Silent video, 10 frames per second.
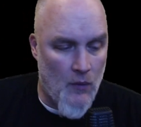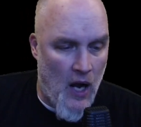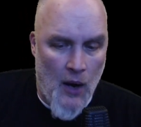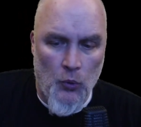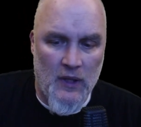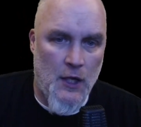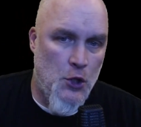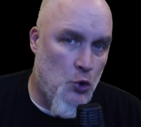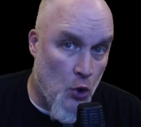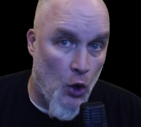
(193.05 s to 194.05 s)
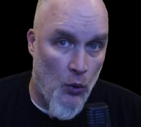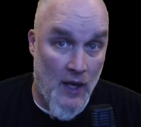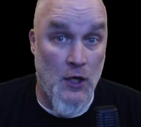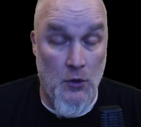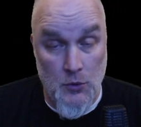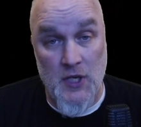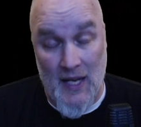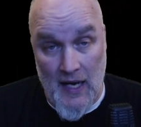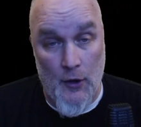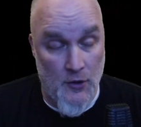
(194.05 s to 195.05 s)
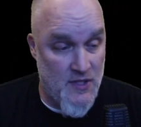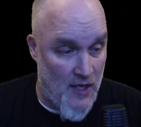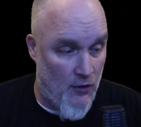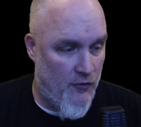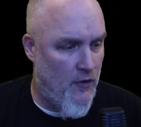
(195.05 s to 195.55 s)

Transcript: I will let you go and you check it out yourself.